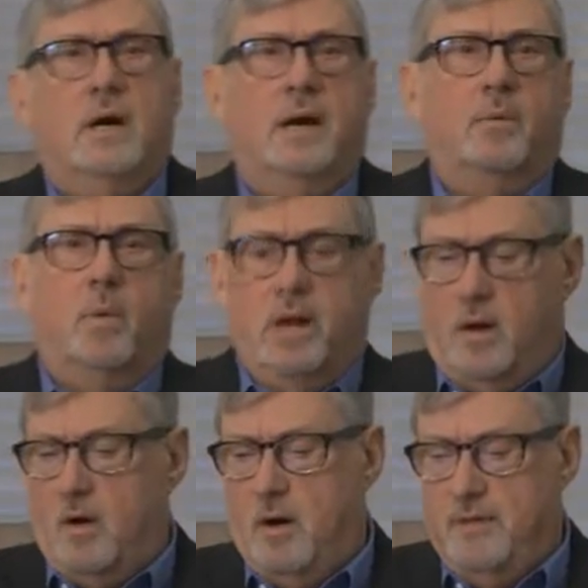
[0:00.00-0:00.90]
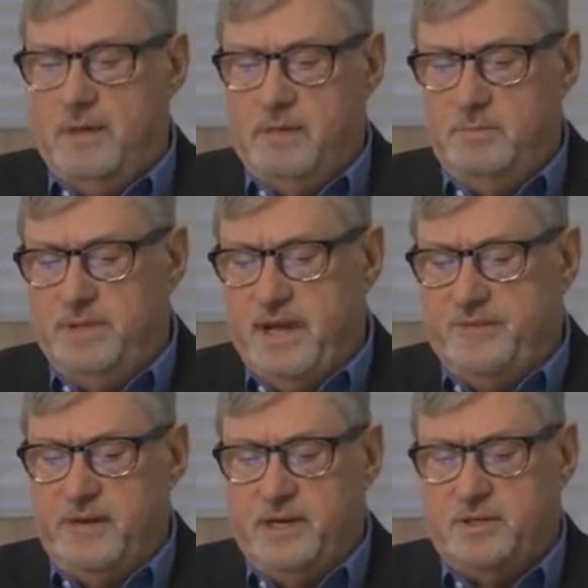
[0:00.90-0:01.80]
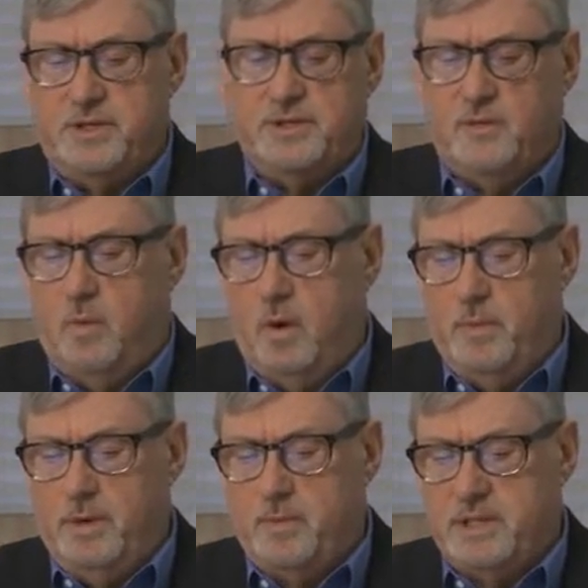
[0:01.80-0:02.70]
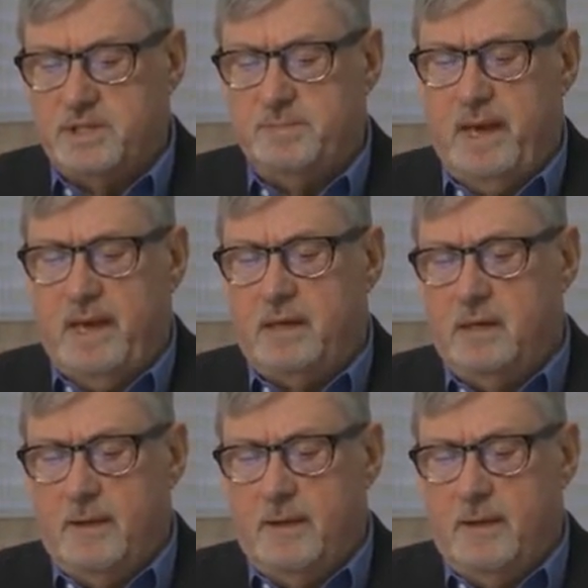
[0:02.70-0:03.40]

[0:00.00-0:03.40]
and what are the definitions of what we would expect.